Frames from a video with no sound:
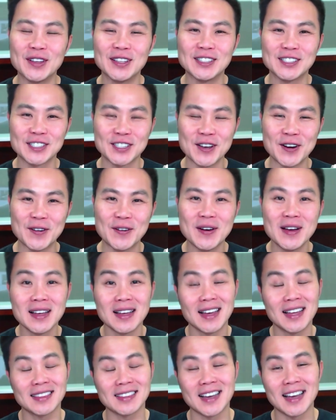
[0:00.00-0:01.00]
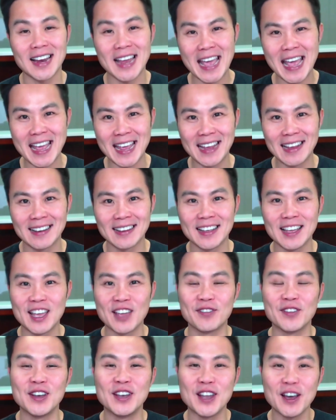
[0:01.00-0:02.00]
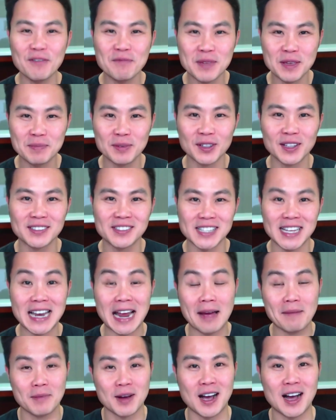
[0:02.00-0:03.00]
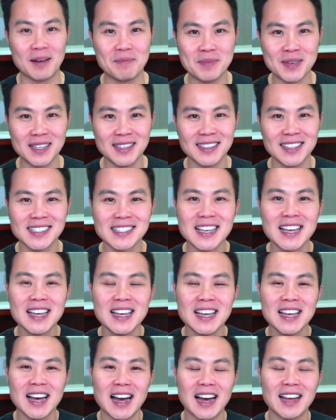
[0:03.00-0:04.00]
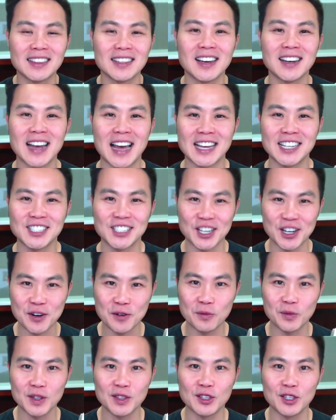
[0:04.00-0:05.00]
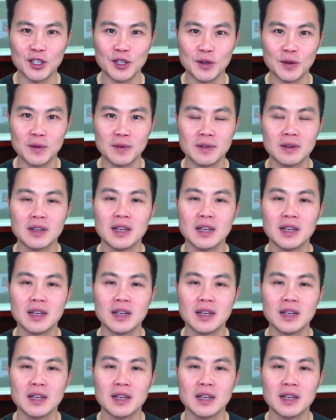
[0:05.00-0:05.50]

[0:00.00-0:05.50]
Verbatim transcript: And so I thought, hey, if enough people have said I'm copying this, I thought I'd share it with you.